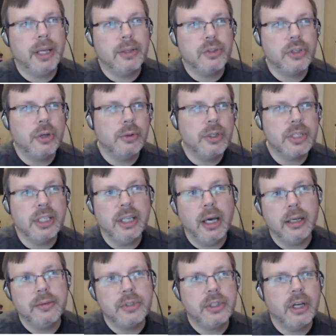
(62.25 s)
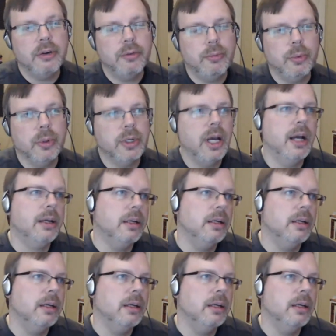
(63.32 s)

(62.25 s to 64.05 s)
So there's a lot of stuff we're not going